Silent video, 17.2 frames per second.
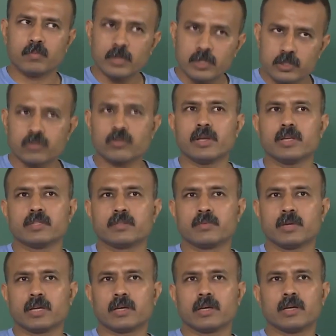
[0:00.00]
mysteries,
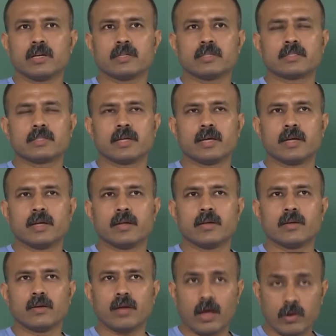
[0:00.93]
because
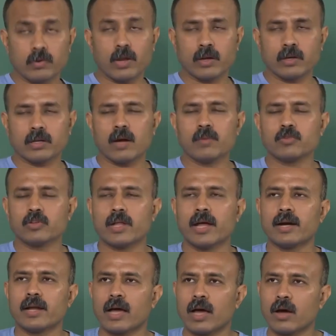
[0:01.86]
I'll come to
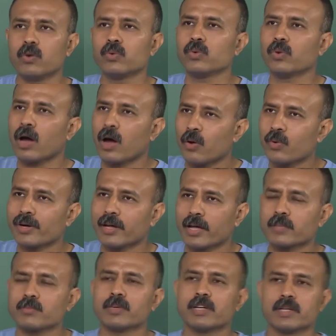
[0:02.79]
that how it
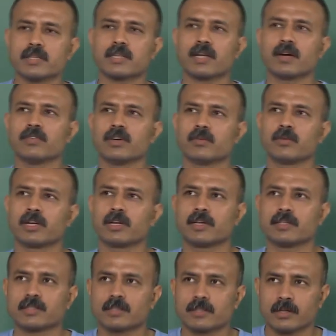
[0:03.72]
has been discovered,
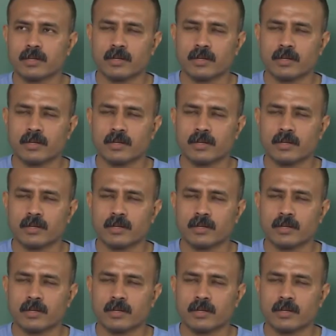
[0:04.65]
because